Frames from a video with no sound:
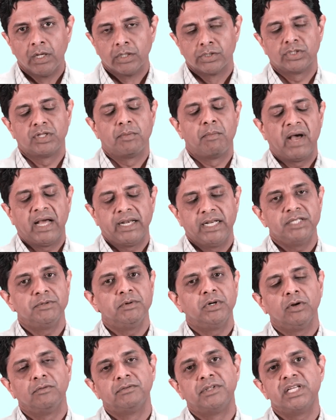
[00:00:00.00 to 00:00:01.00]
So the
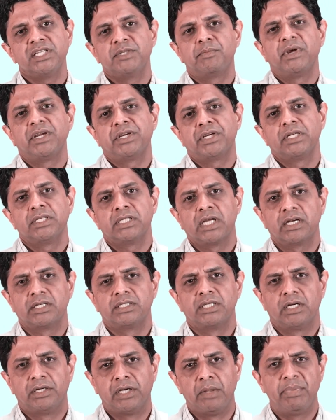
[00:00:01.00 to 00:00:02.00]
management of these patients are
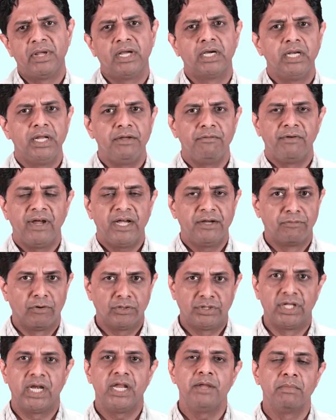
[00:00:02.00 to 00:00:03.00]
typically wait
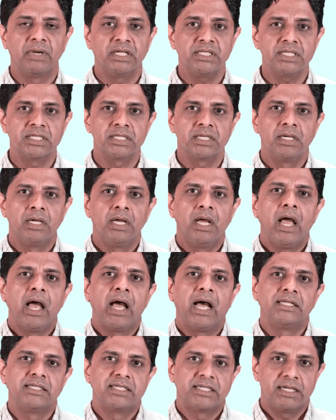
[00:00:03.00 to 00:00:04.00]
for three months,
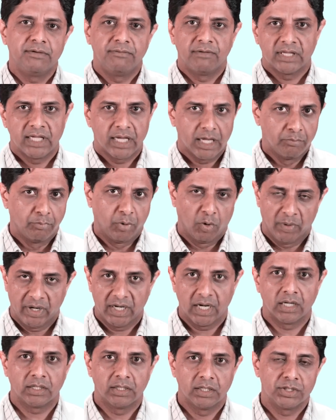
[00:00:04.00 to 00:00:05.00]
and see whether
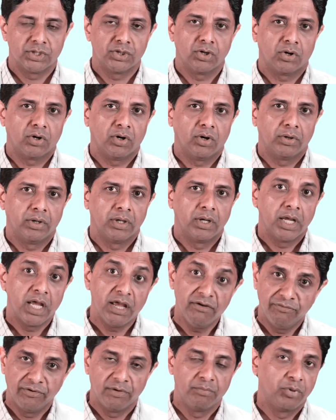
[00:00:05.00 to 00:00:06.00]
improvement occurs or not.
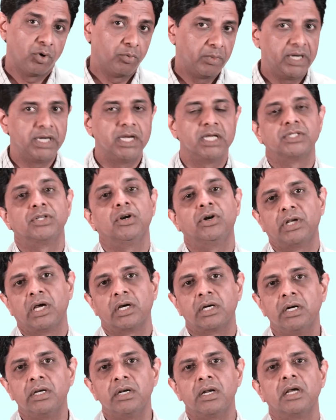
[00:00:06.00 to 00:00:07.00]
If improvement does not
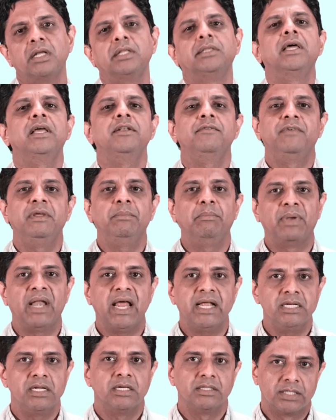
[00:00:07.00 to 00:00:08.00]
occur, then we
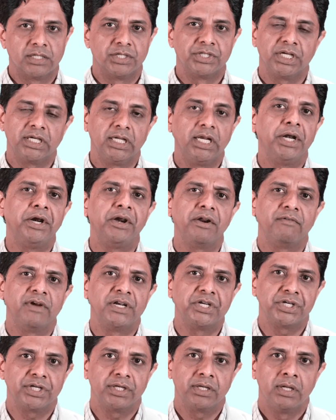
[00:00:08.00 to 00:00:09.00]
plan surgical
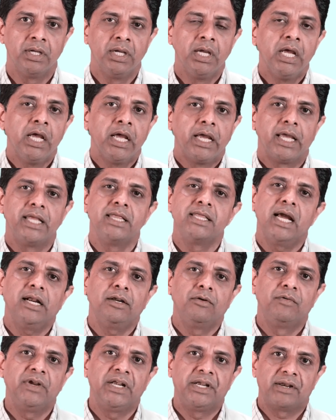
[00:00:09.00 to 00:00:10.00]
intervention. In
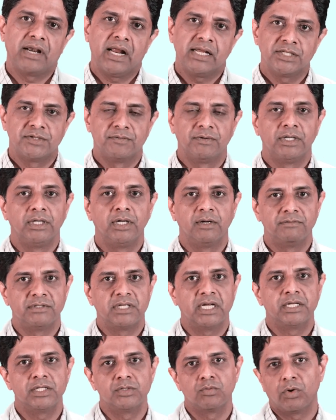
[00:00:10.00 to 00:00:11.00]
that we transfer nerves.
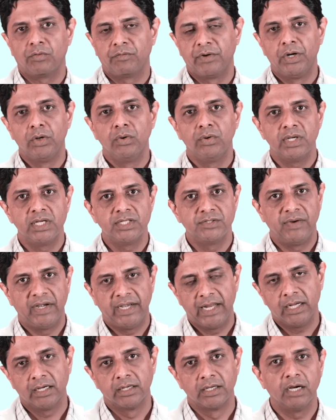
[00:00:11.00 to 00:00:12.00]
That is what we do is we
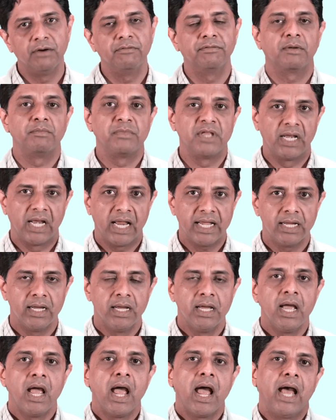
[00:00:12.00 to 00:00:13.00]
take a nerve from the
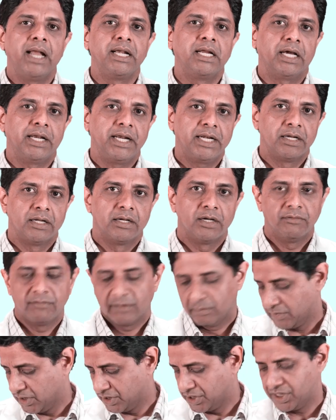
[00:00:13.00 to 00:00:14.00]
leg and connect a nerve
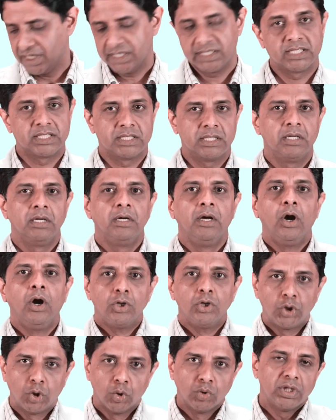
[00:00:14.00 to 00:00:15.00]
from the chest
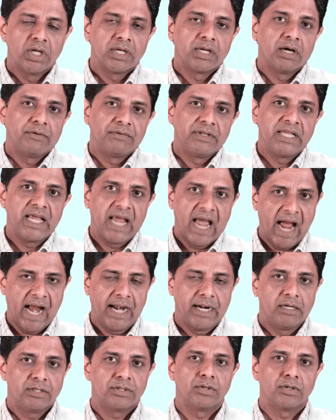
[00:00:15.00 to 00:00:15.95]
to the nerve in the hand.